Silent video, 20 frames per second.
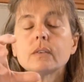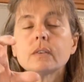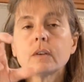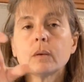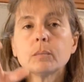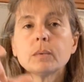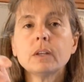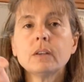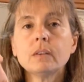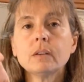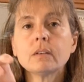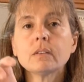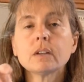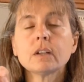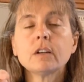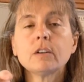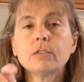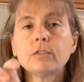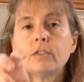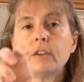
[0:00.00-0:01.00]
something that's
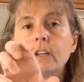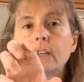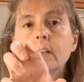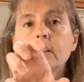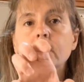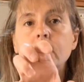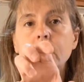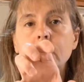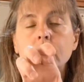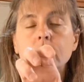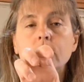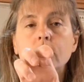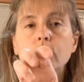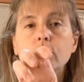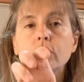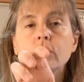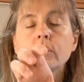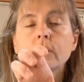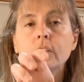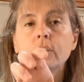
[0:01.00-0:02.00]
going to fit in the
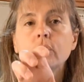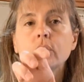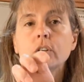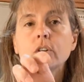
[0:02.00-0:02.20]
enclosure that you